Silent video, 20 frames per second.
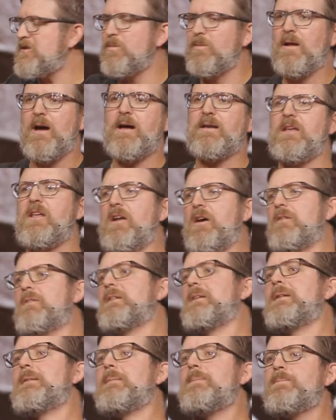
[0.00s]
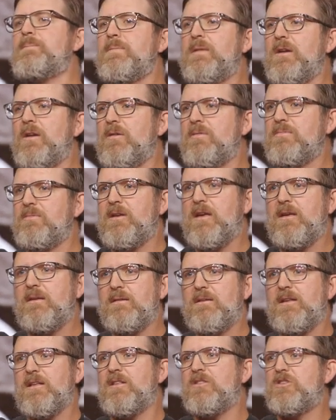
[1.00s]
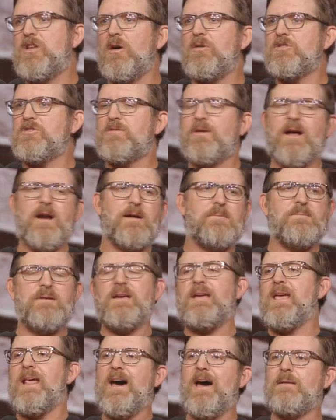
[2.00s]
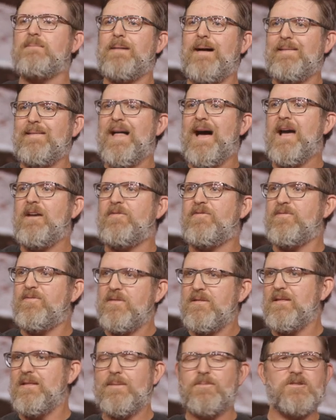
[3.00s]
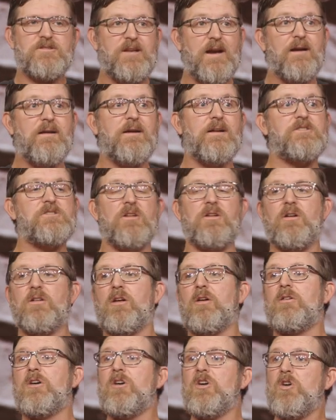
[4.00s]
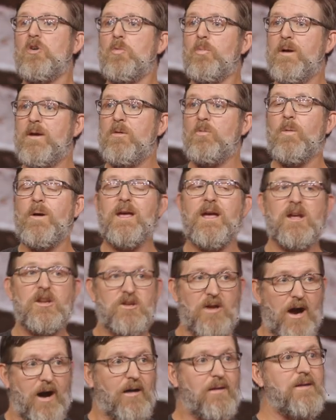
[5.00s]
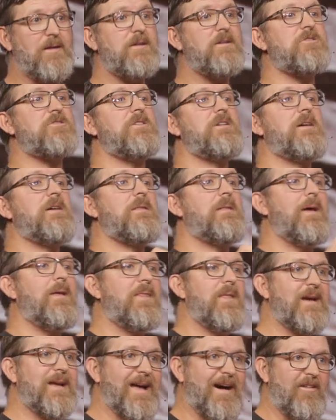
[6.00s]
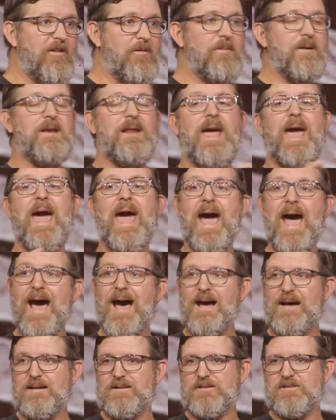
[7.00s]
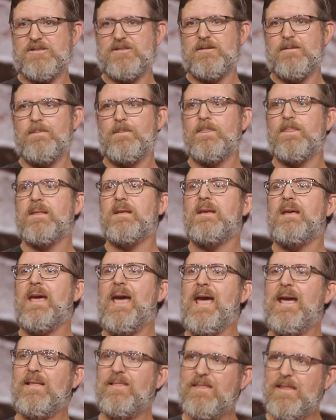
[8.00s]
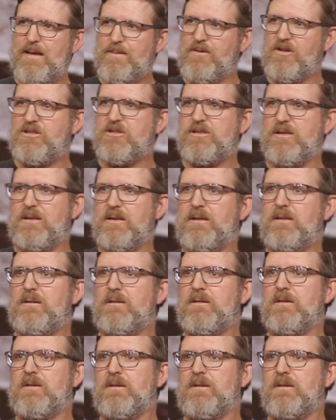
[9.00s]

We're not, you know, you know, don't tread on me, get out of my life, libertarians. No, no, no. We, we acknowledge that the government has a limited,